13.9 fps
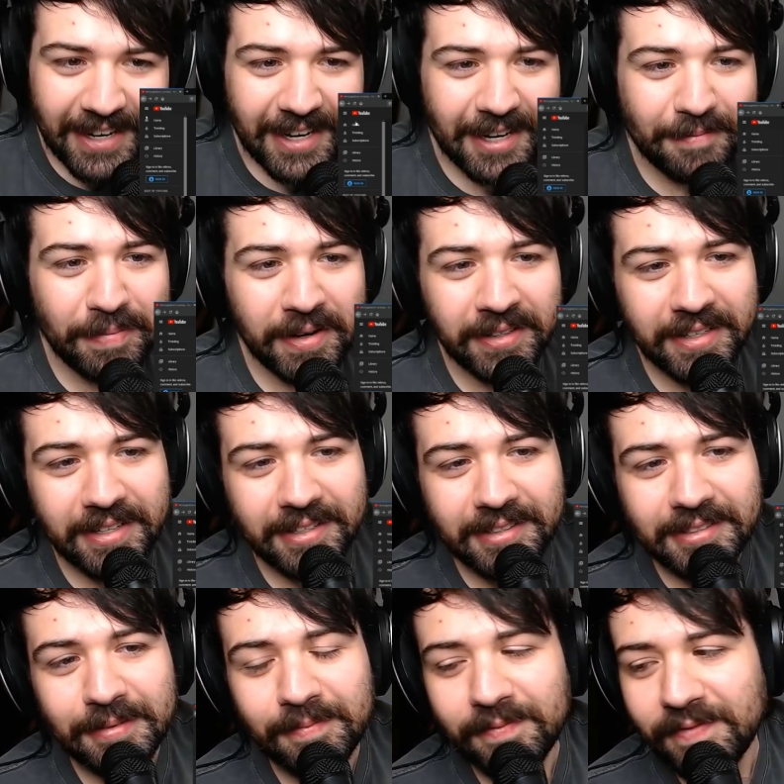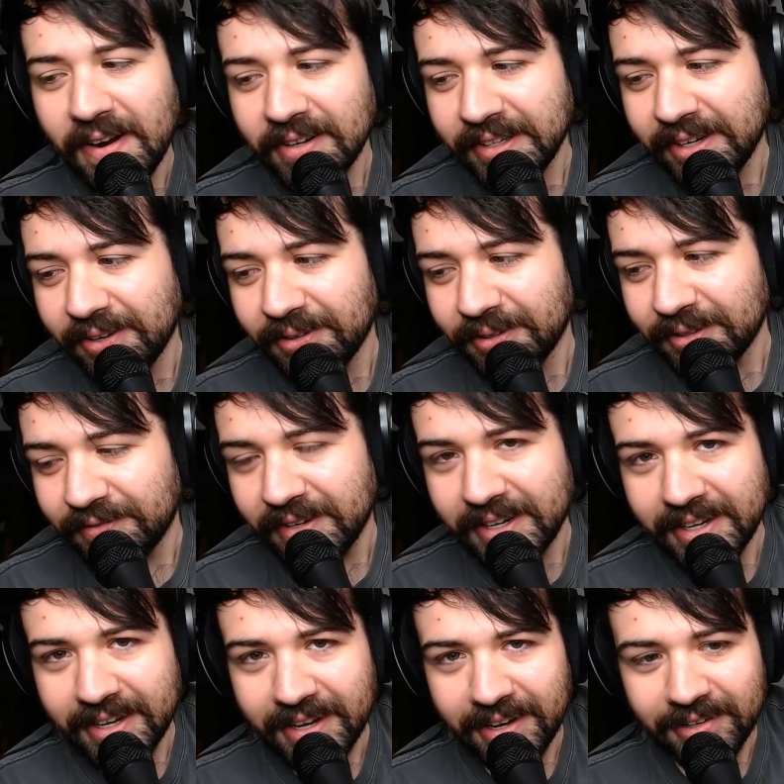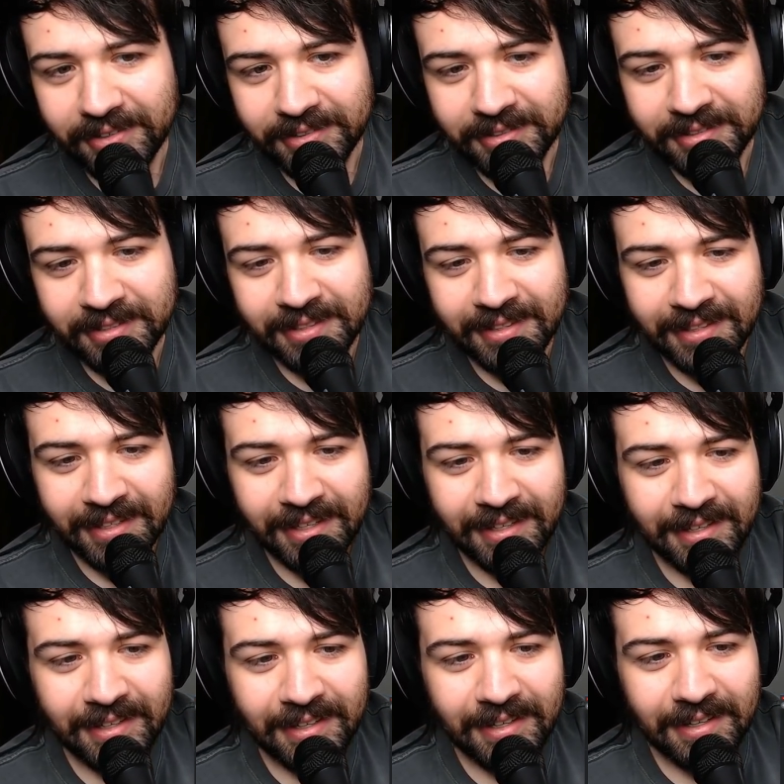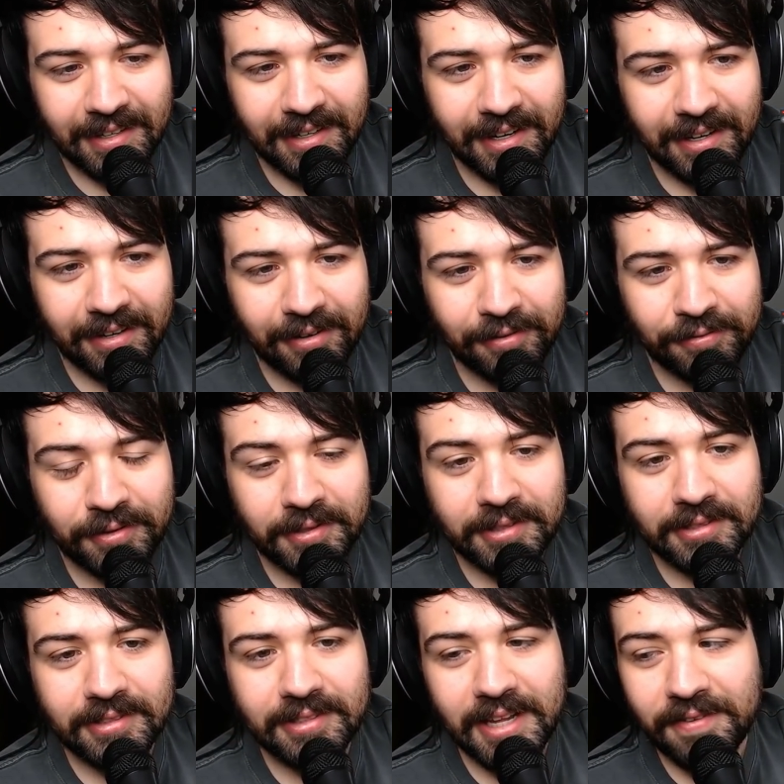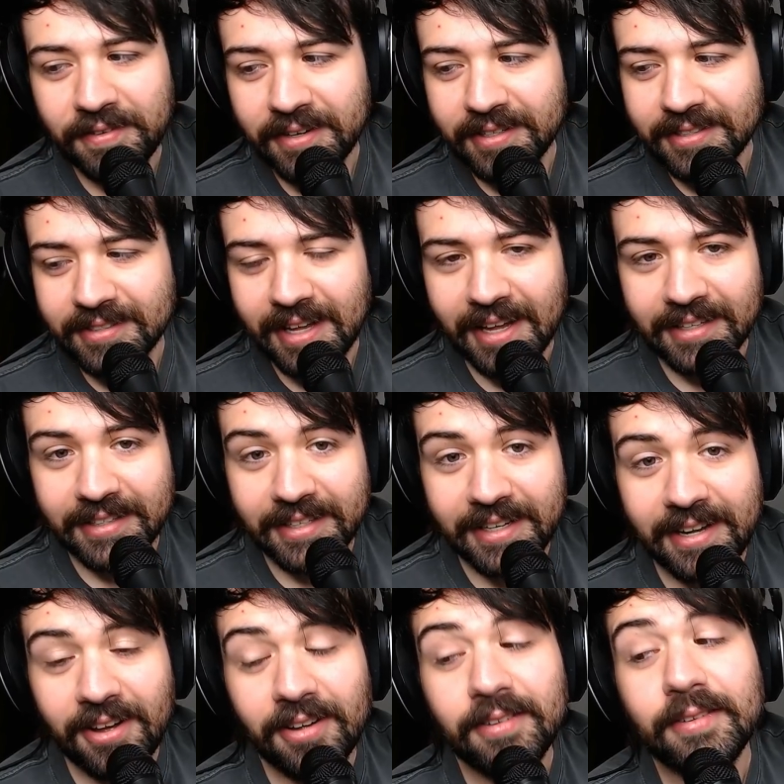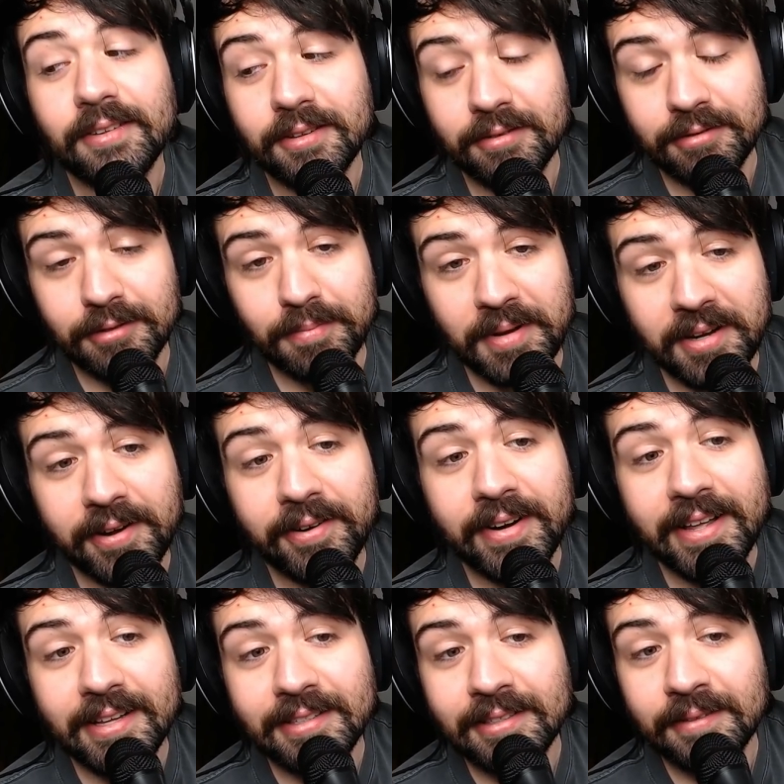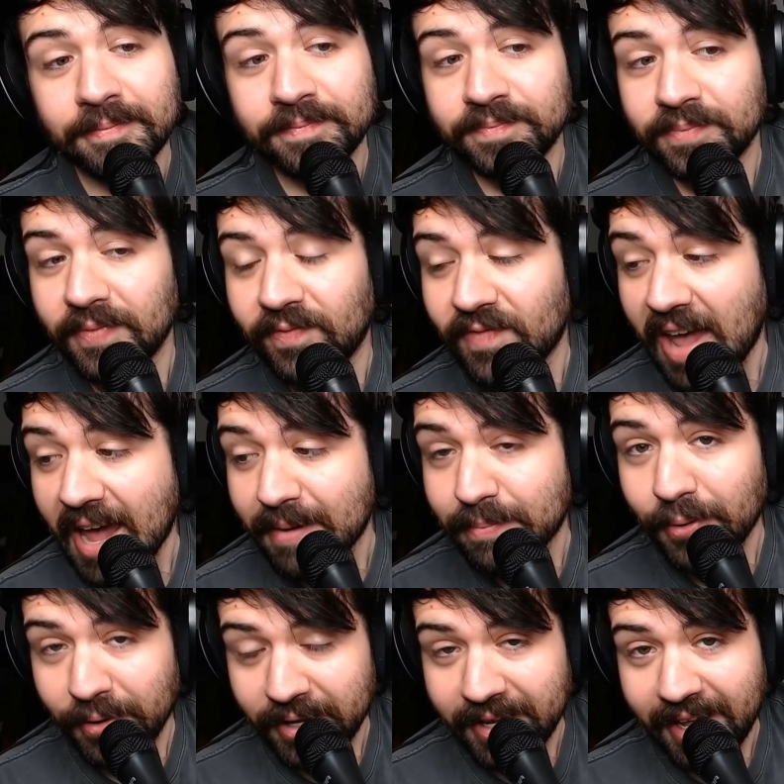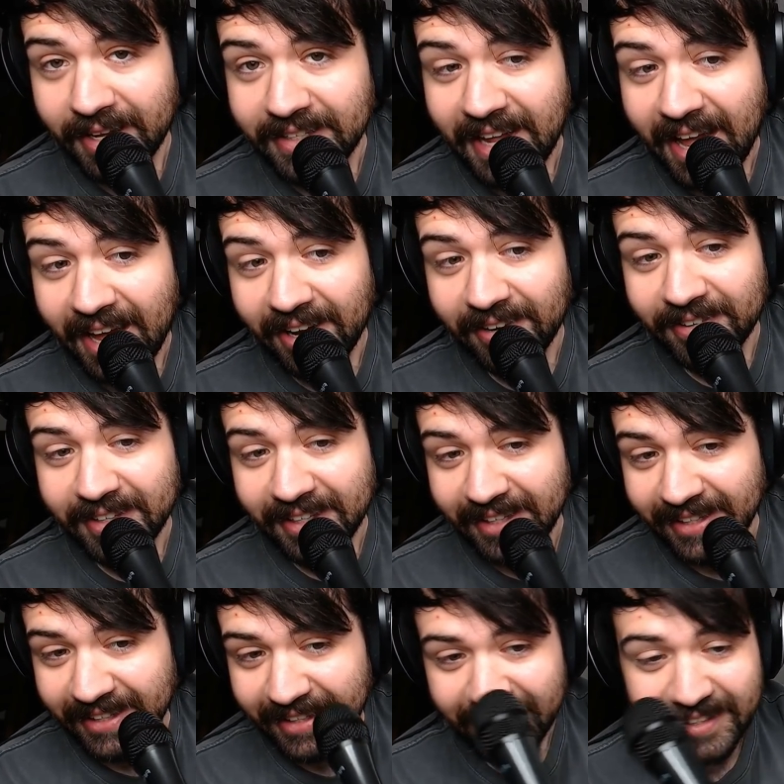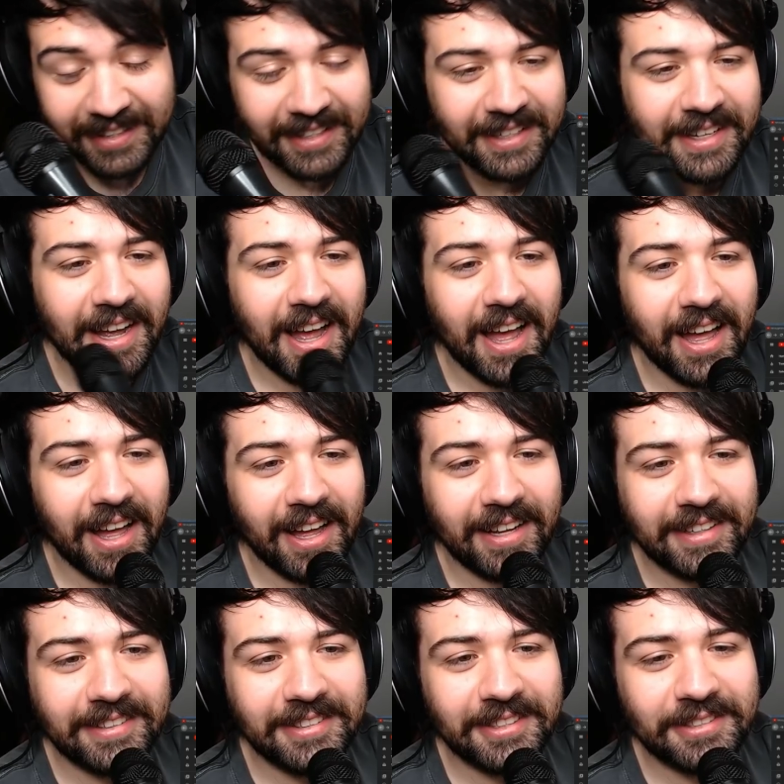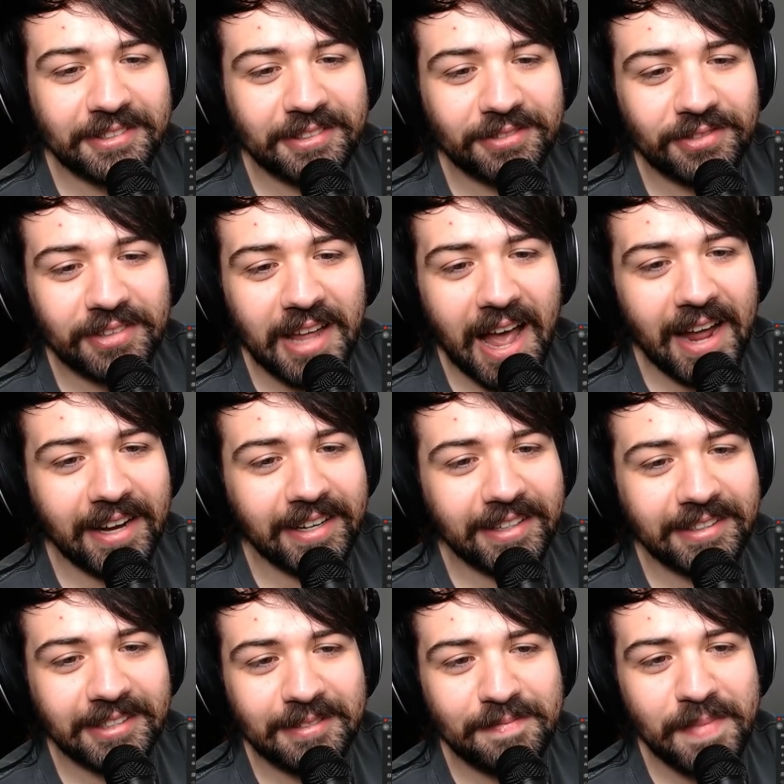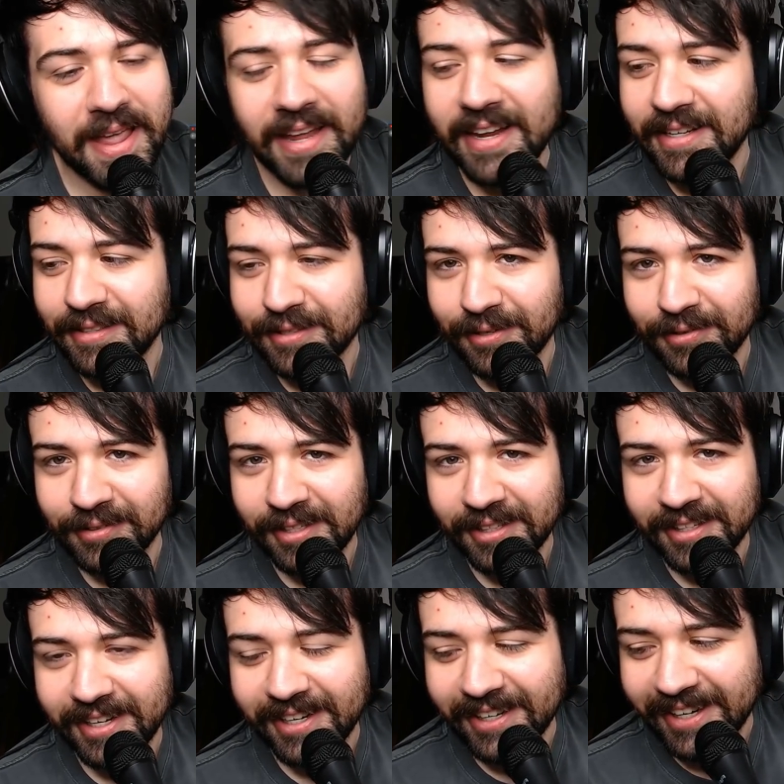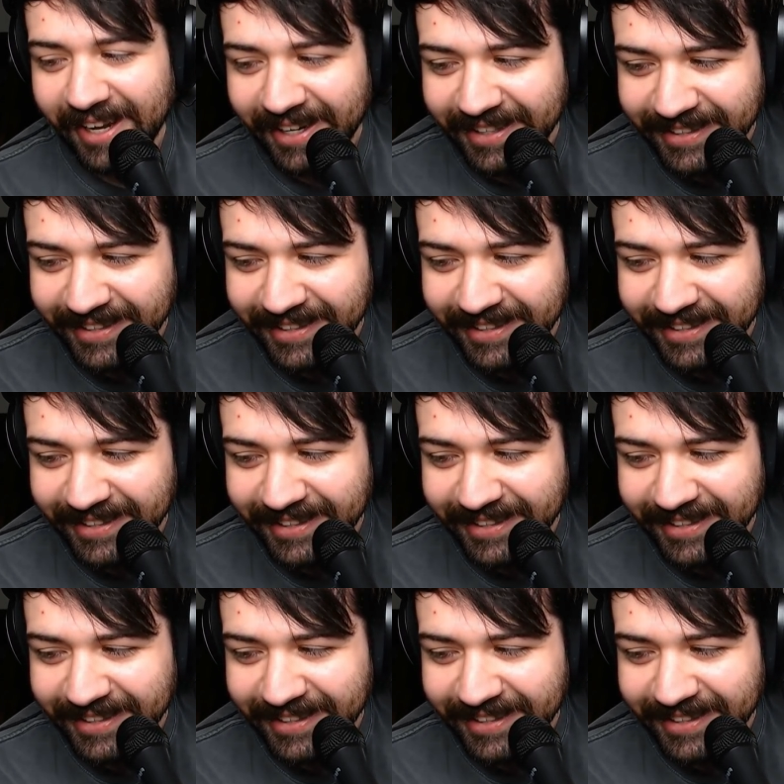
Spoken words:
Apparently there's some very old videos of Stephen Assanti, used to be known as Fat Boy Get Down, just making his own little cooking